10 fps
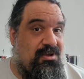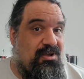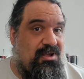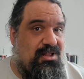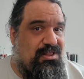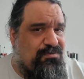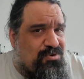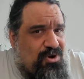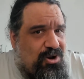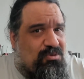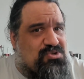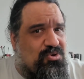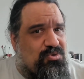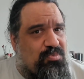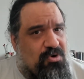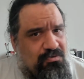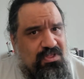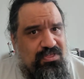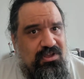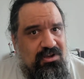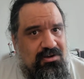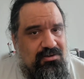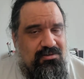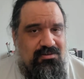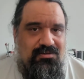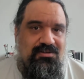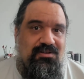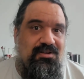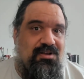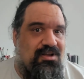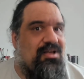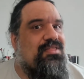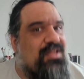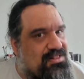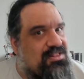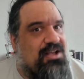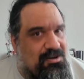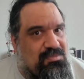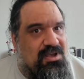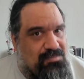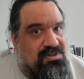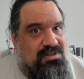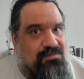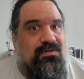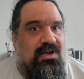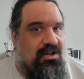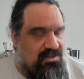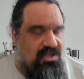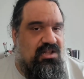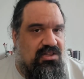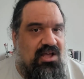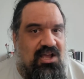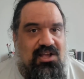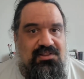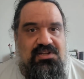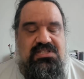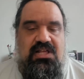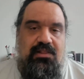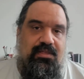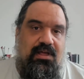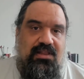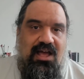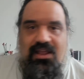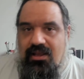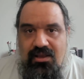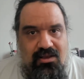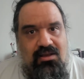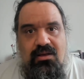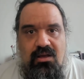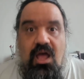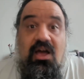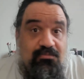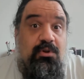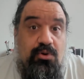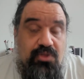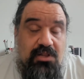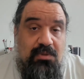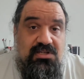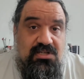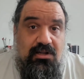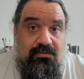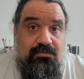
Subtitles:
And if we always want to prove the thing, that can be a bit difficult, and I understand that. I have been through that myself.